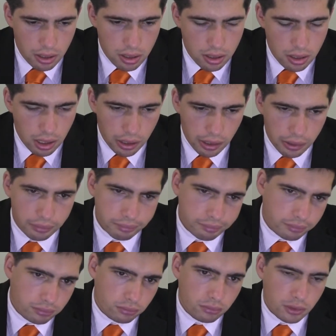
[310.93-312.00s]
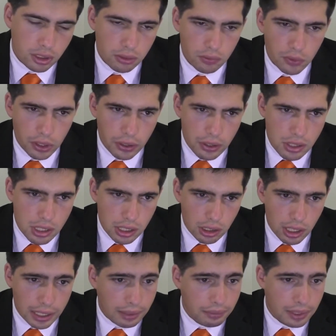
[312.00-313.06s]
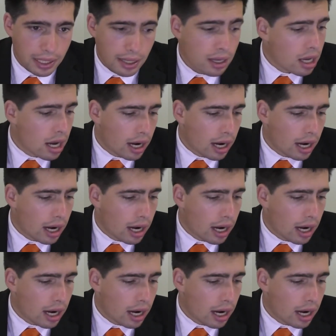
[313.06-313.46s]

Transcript: So, very interesting lineup there.